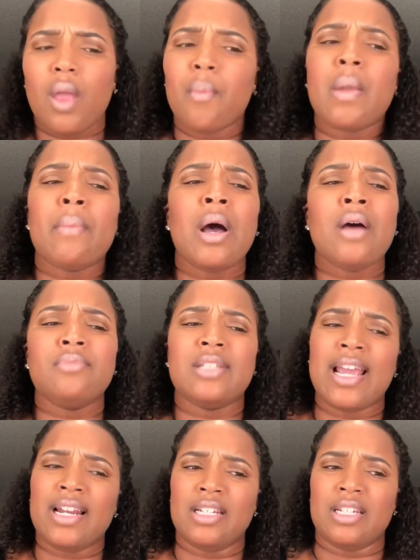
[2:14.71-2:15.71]
My mom
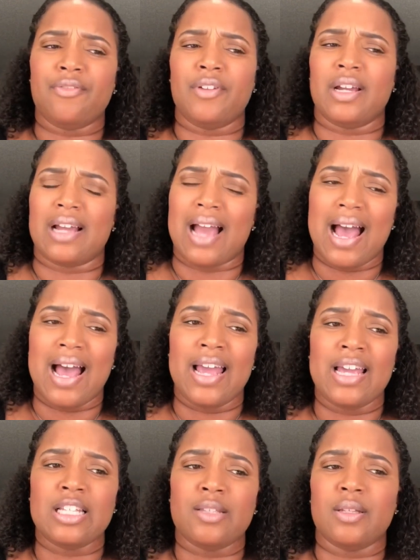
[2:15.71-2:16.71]
dated different
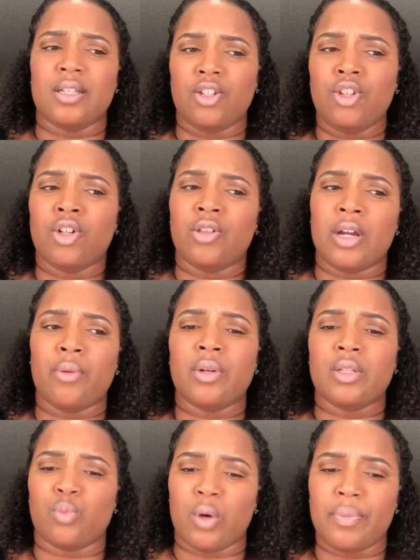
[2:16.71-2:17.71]
guys, and you know, there
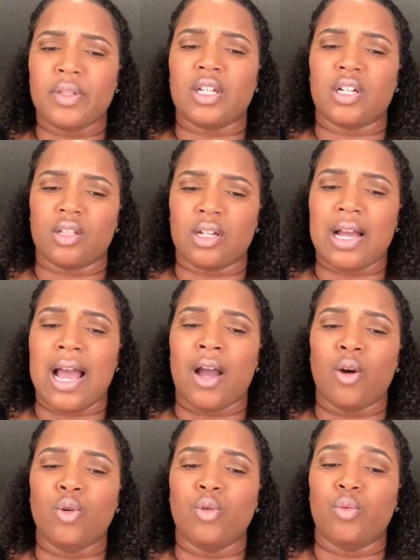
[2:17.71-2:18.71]
was one particular guy
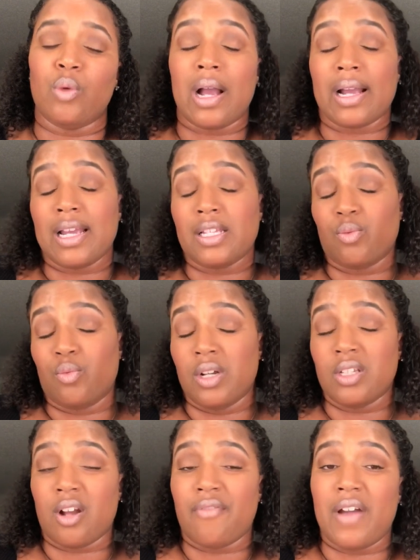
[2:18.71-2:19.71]
who I guess
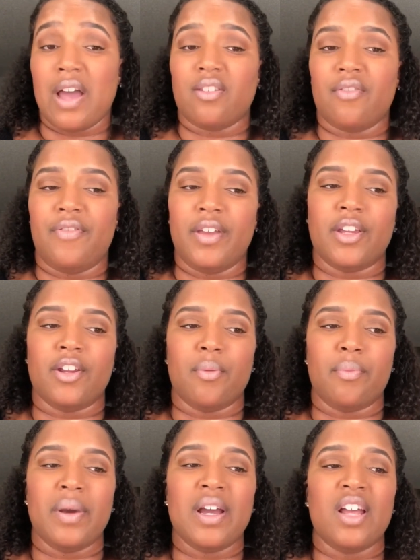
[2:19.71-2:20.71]
was our father figure,
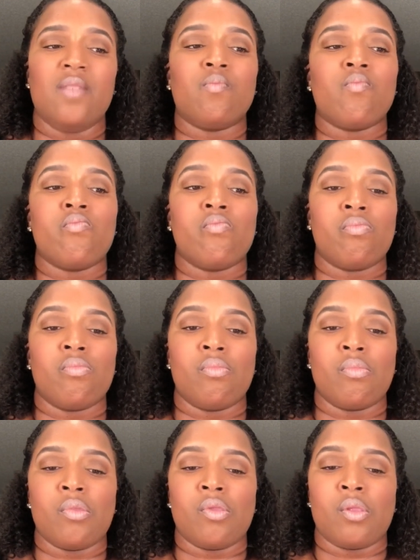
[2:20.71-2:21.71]
but
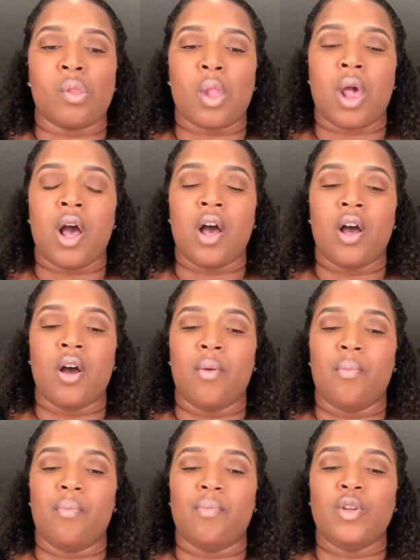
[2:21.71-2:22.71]

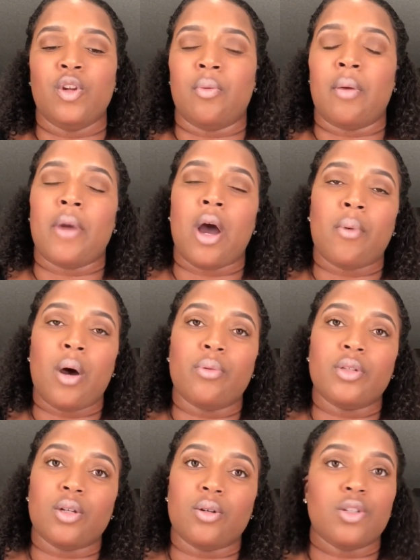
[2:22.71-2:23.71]
you know, my mom
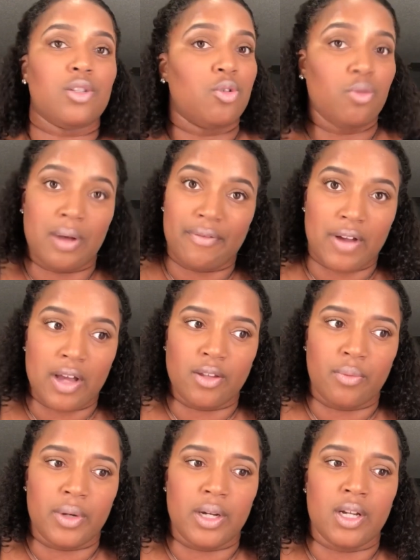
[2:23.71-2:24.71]
always told us who my
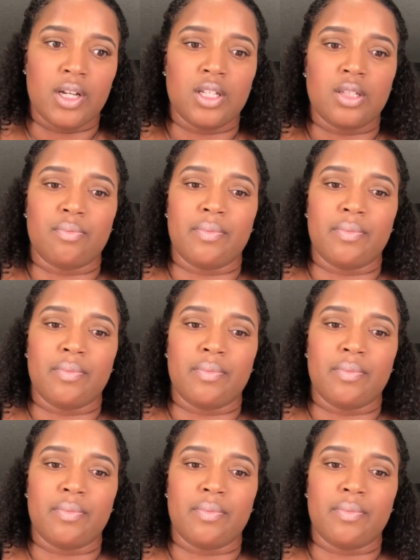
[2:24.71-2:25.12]
father was.